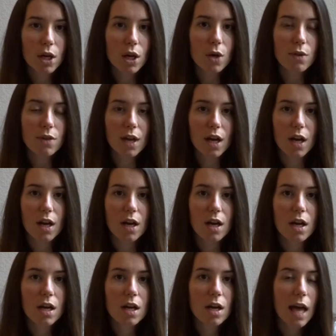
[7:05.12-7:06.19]
to go
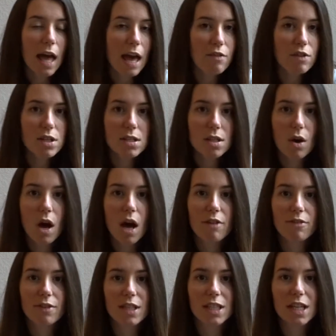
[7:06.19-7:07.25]
there every so
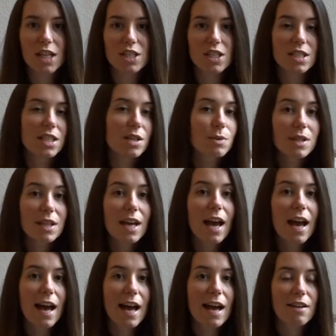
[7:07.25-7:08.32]
often and just see what they
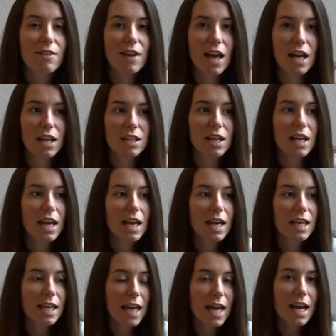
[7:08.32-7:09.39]
have
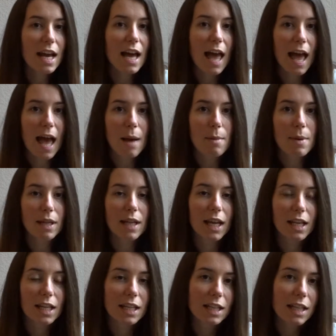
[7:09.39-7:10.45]
and get a habit,
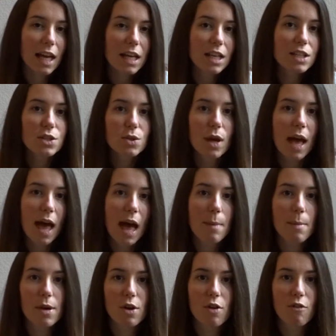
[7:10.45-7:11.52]
like get into a
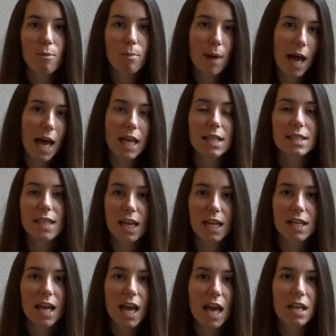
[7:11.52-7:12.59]
habit of buying
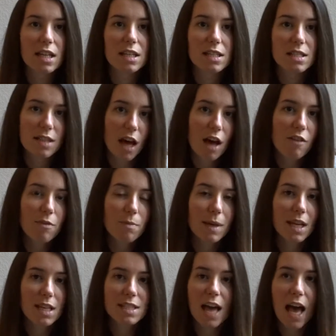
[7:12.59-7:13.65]
secondhand stuff,
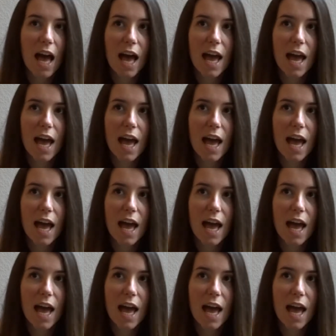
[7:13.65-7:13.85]
because